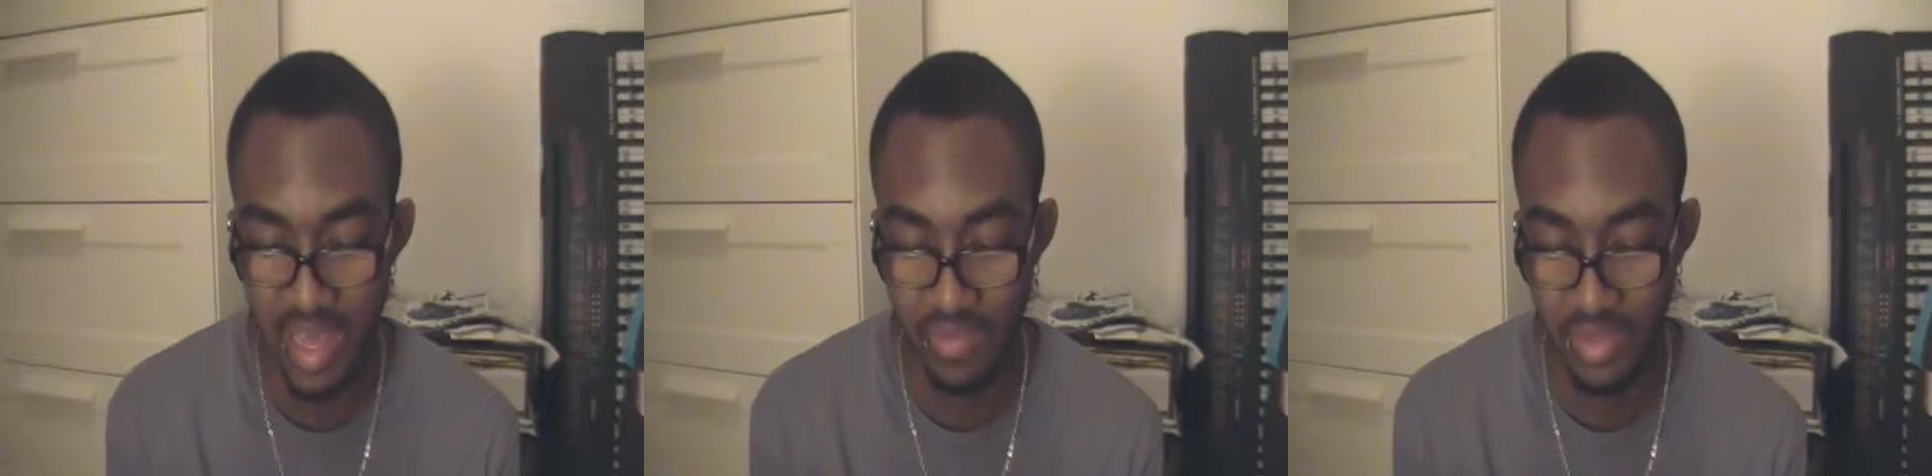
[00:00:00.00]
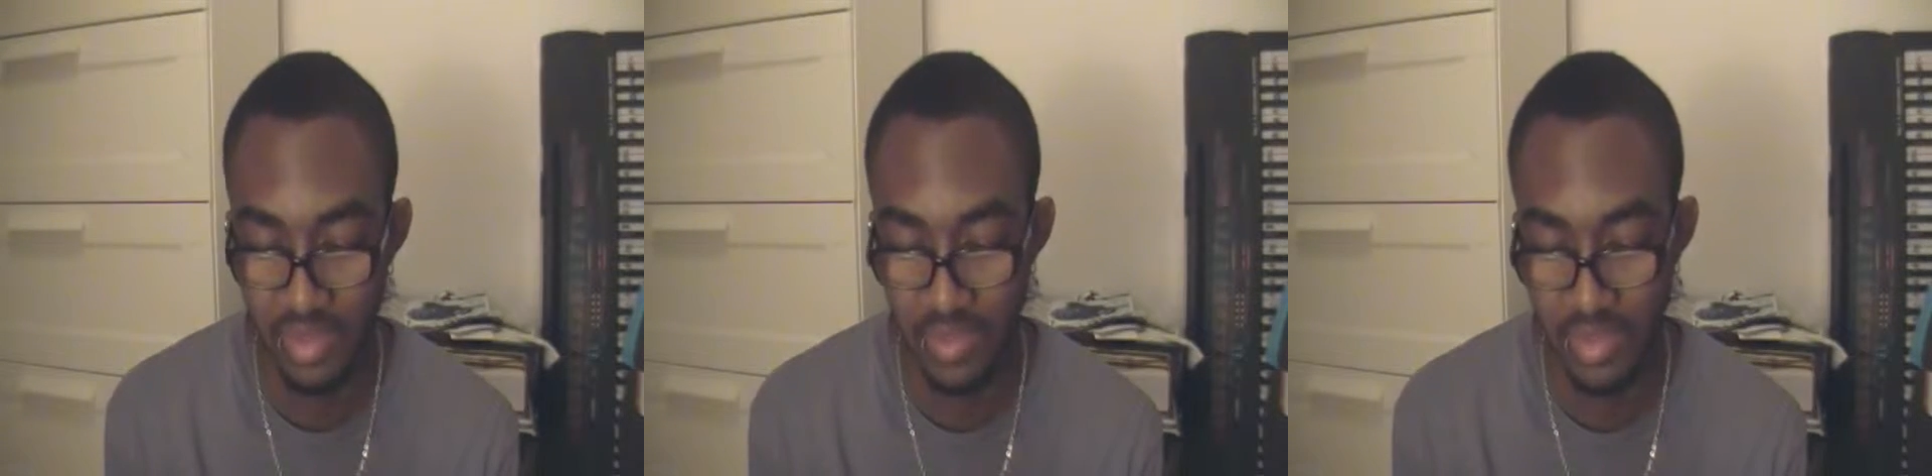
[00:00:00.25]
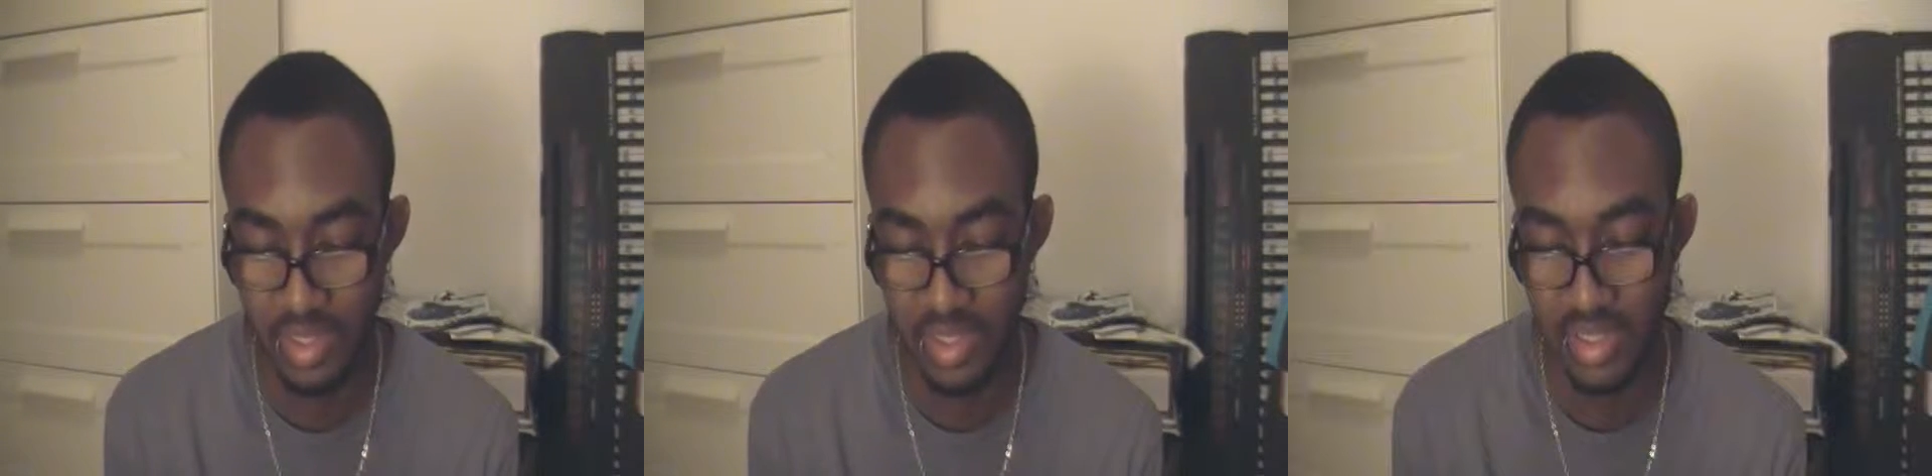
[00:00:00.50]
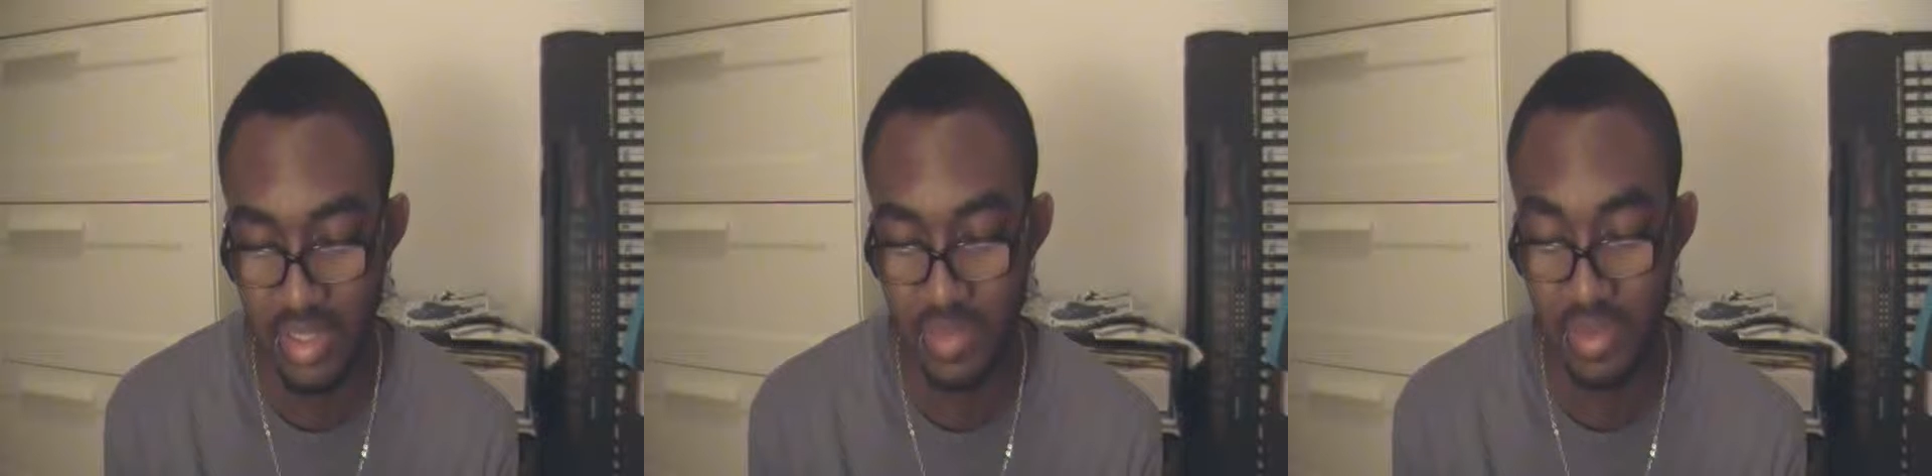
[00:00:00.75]
Have It or
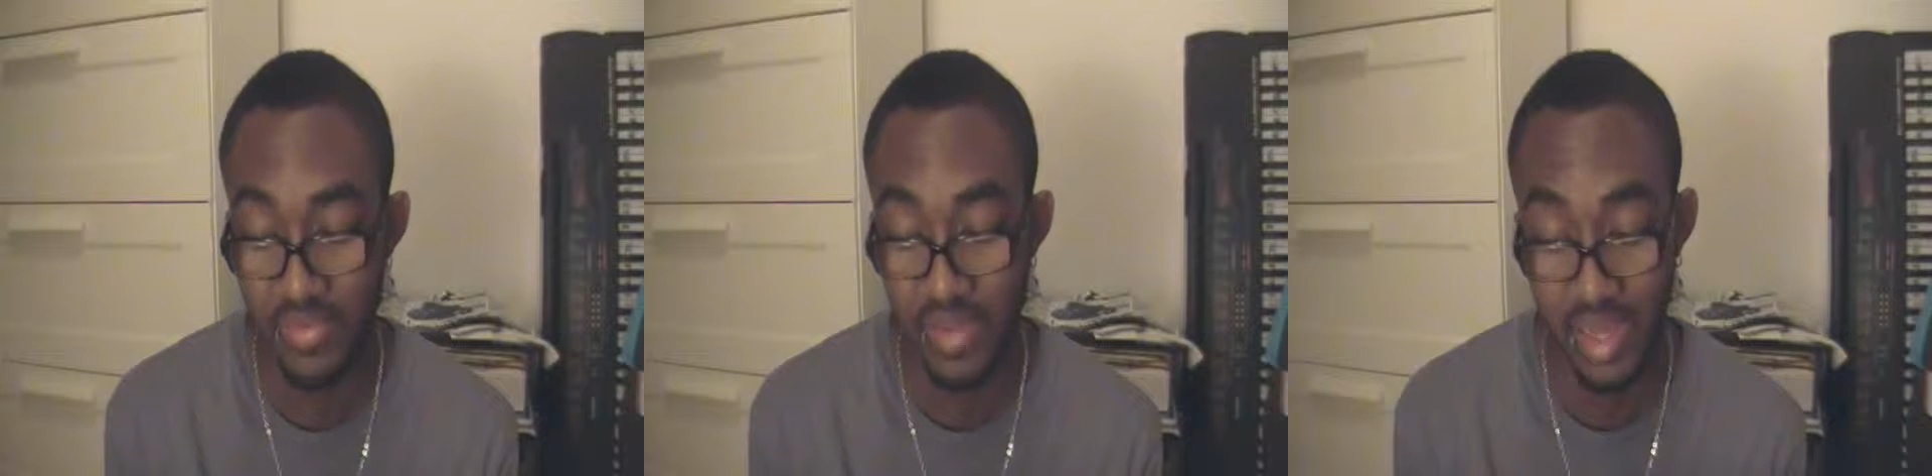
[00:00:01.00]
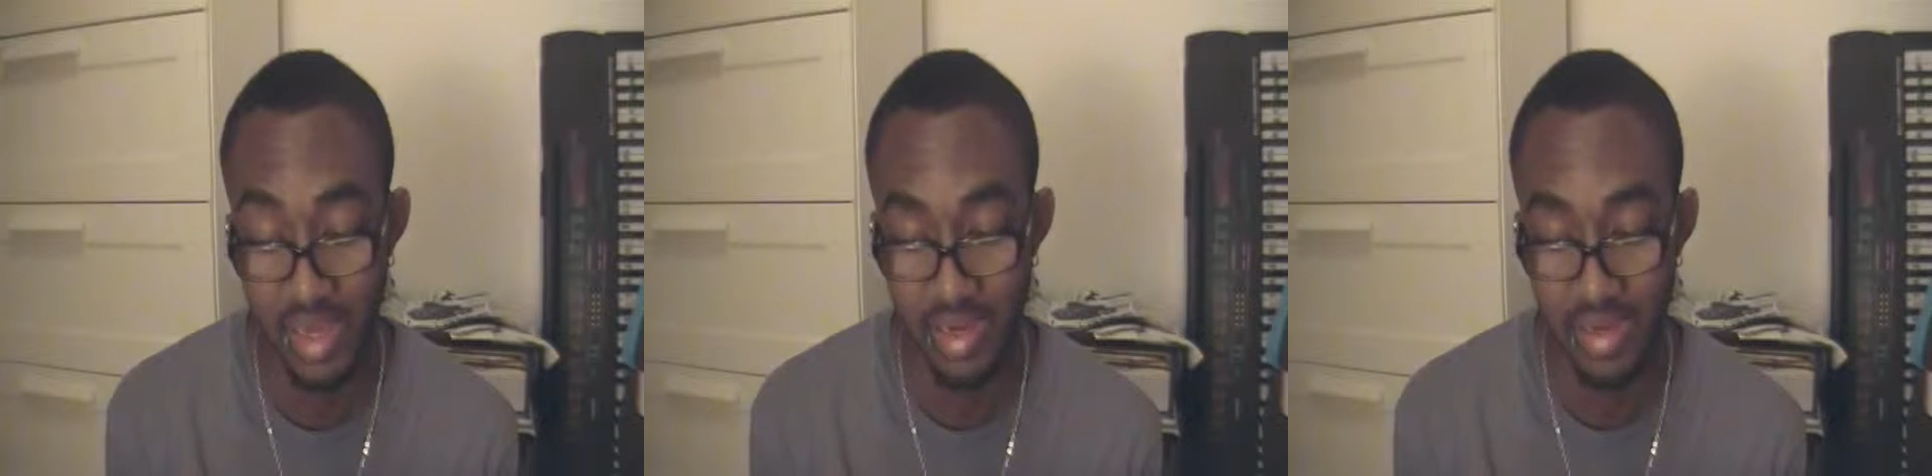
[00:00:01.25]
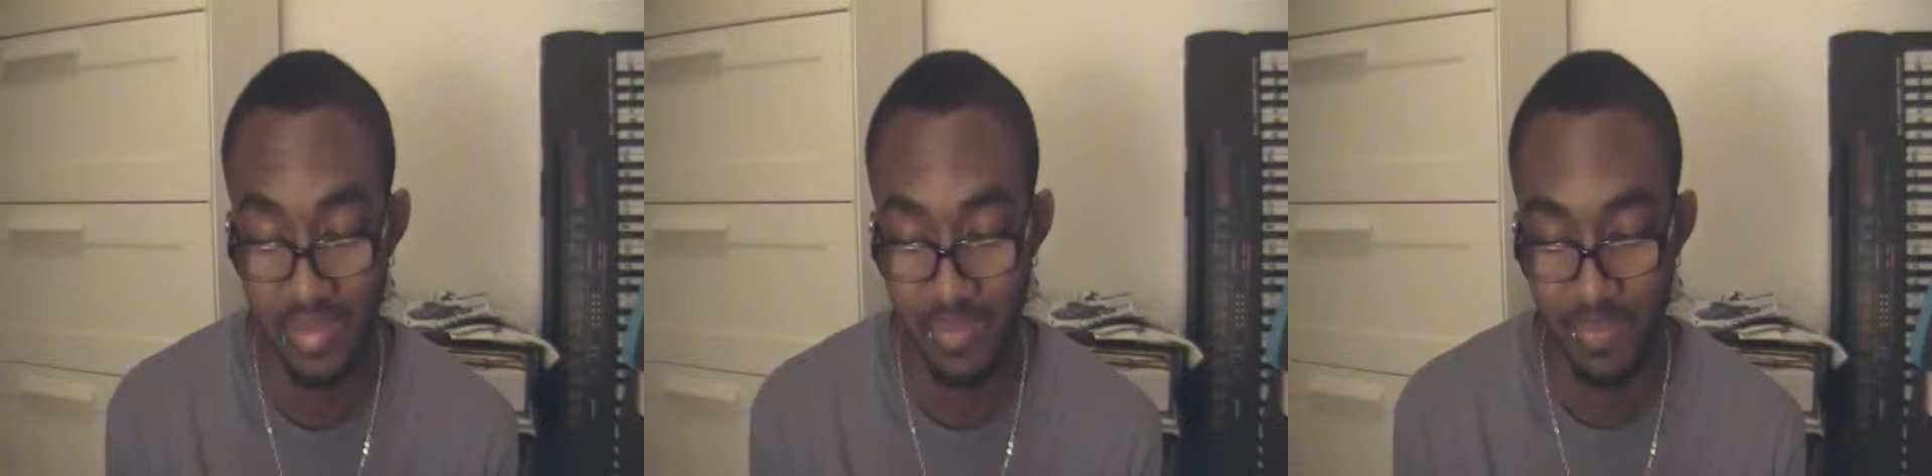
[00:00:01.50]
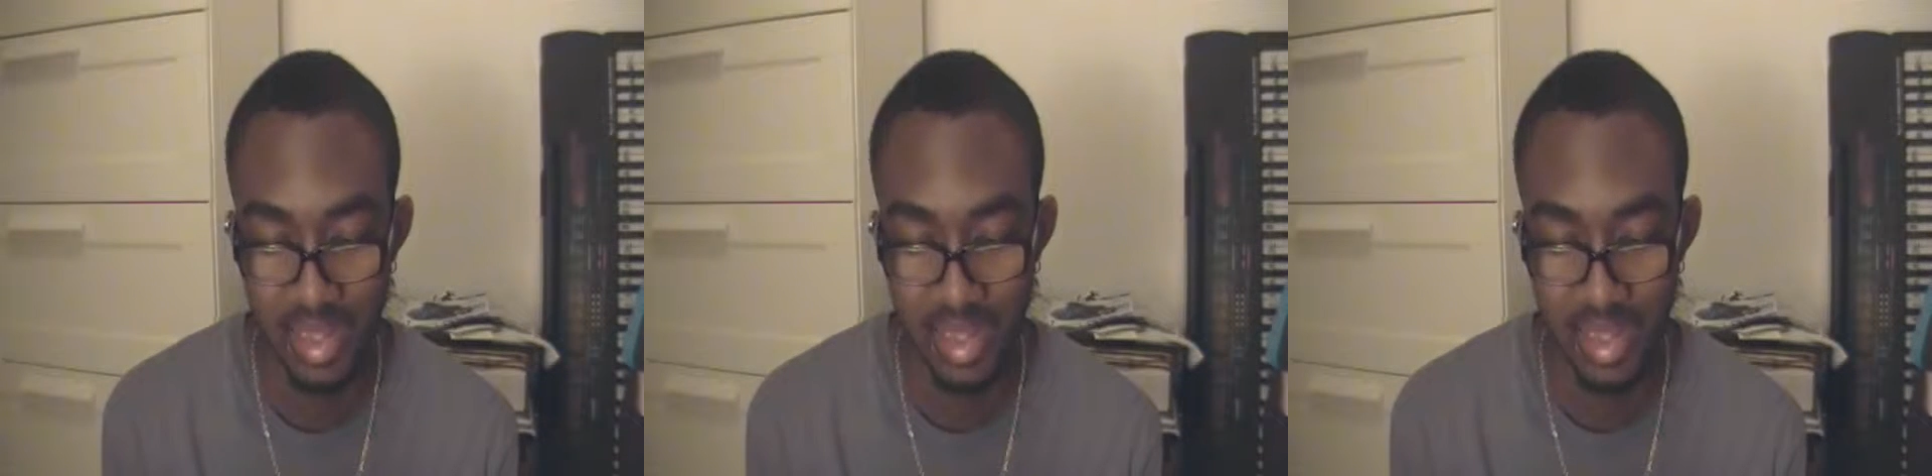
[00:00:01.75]
Kill It With Fire.